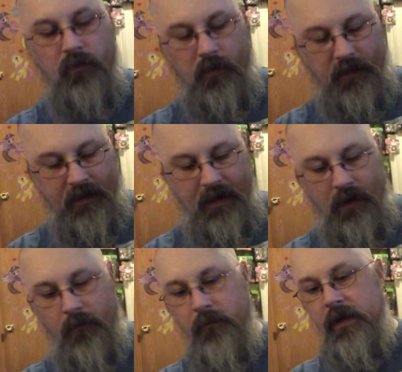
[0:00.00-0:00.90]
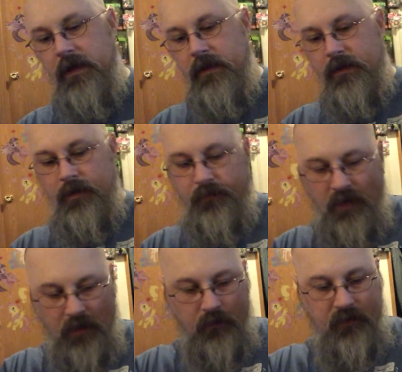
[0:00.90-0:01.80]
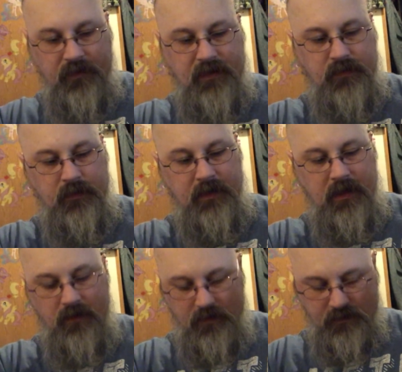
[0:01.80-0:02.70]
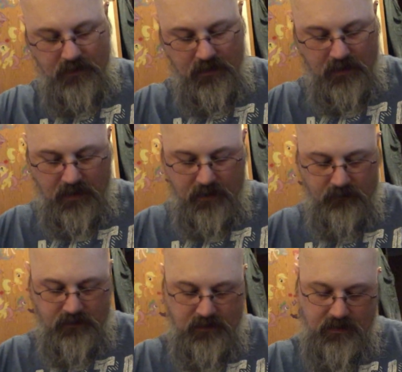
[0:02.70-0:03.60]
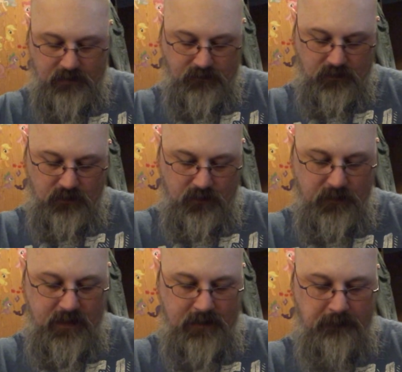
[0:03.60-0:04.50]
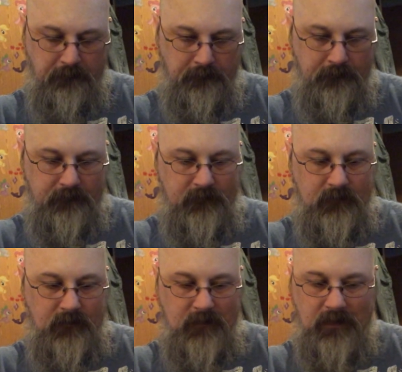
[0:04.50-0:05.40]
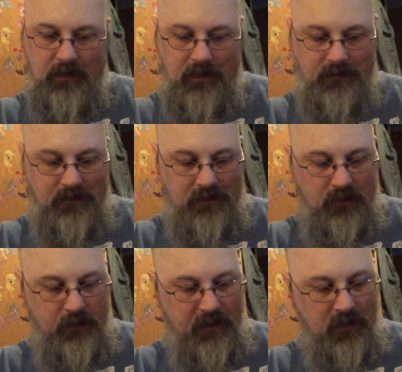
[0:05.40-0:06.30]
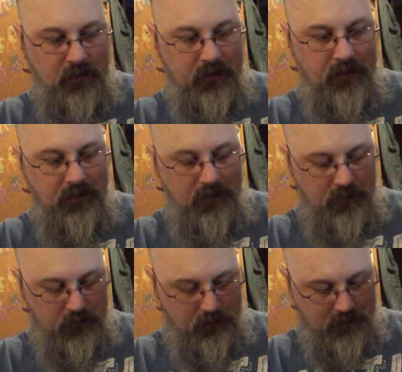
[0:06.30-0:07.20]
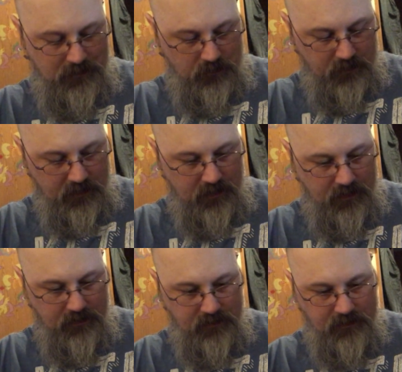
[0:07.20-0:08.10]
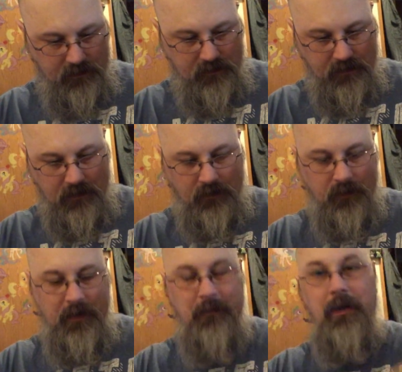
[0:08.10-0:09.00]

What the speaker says: Woman. Now, the problem with this one here is that I was a little bit going, okay, this is a little bit